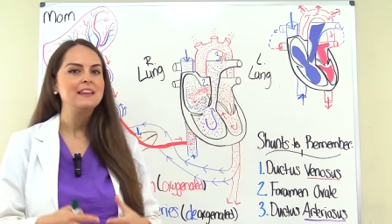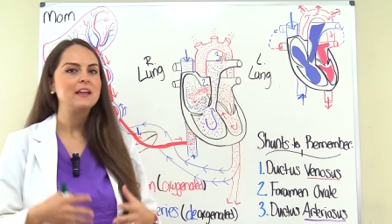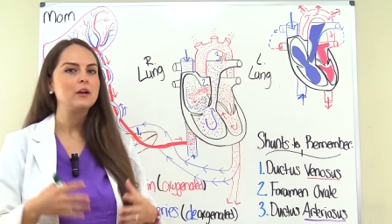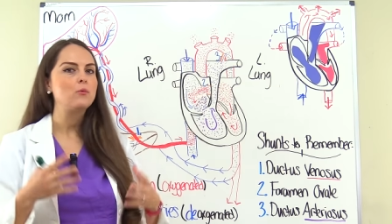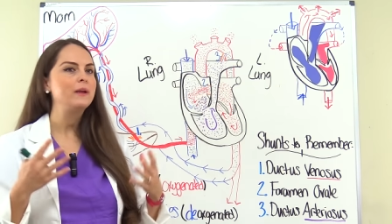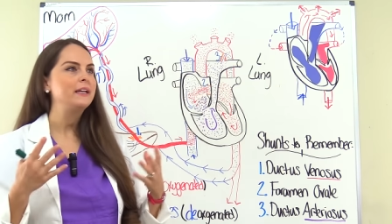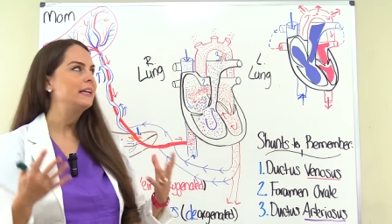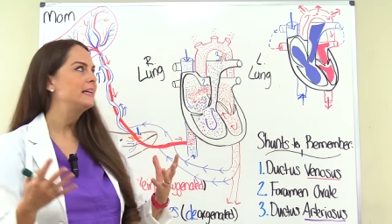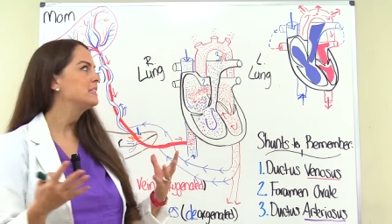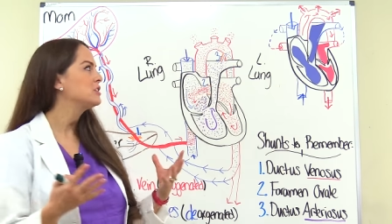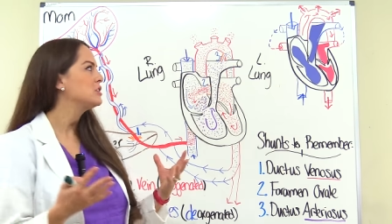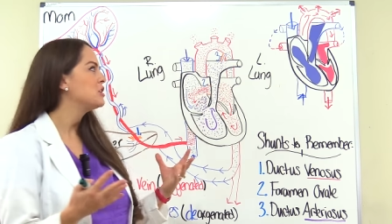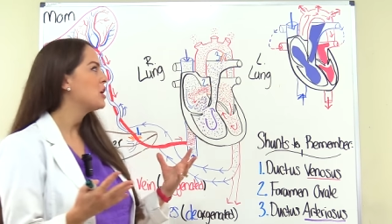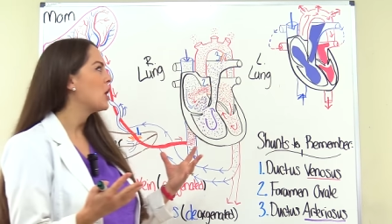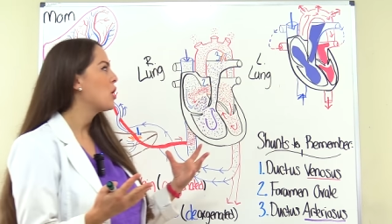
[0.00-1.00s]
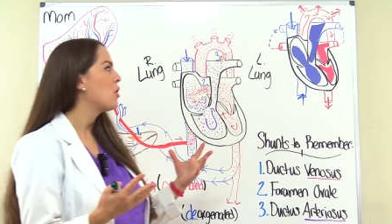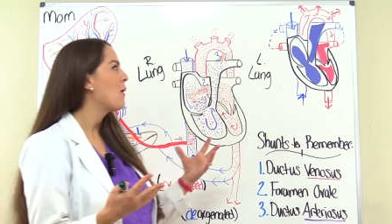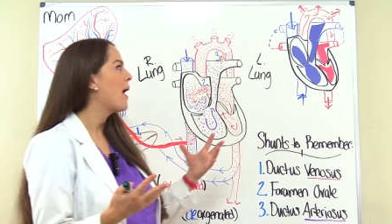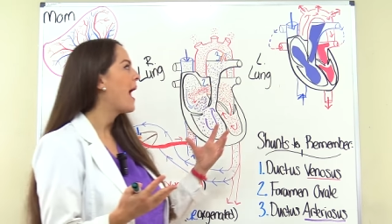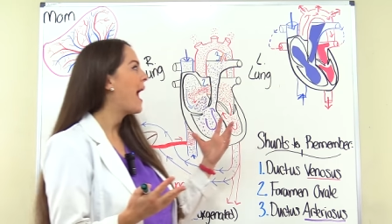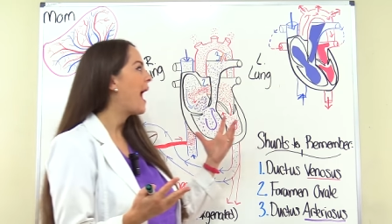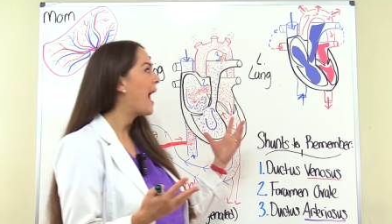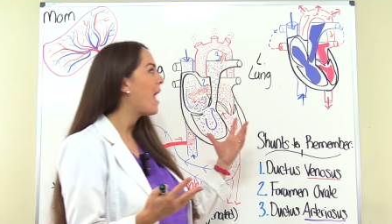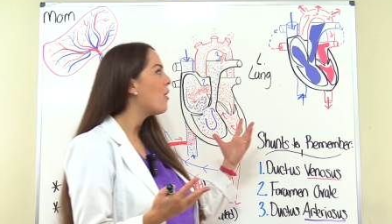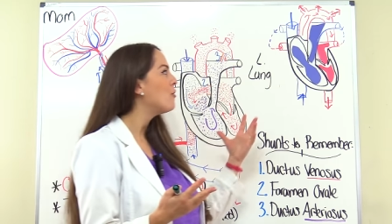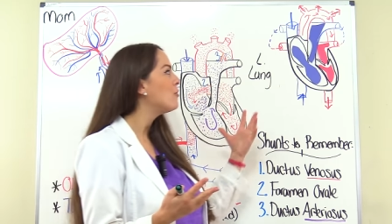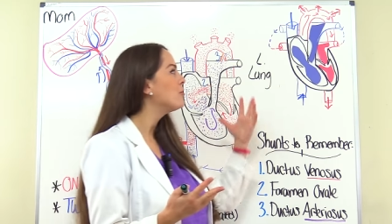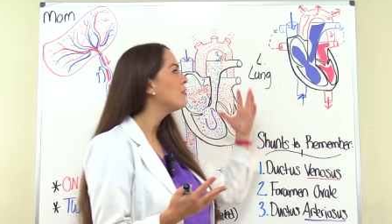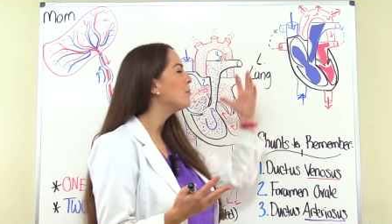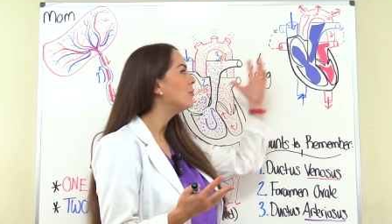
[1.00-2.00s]
Like, we need to know
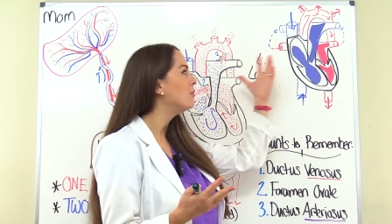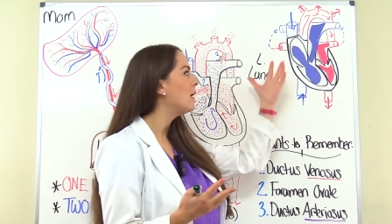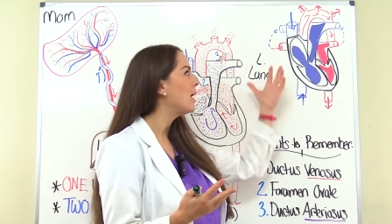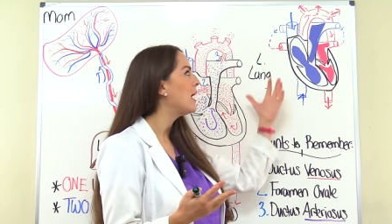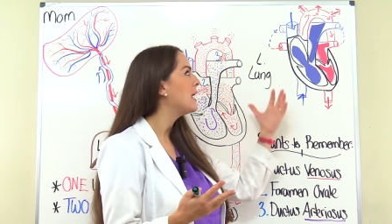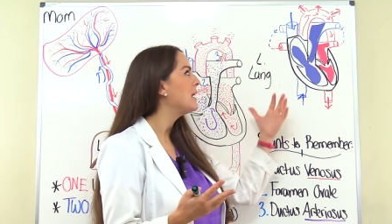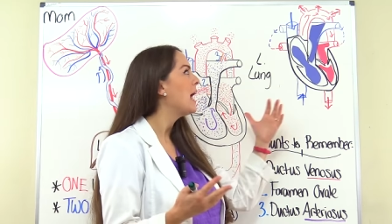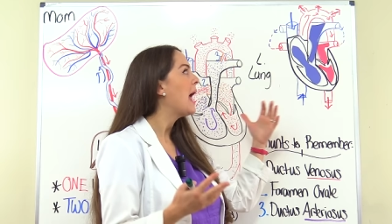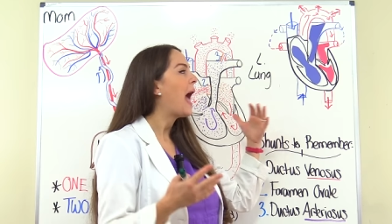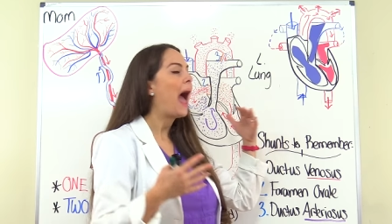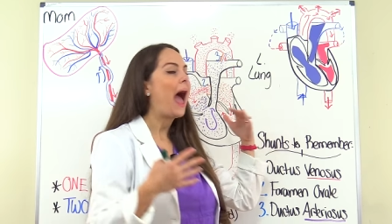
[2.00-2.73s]
how the blood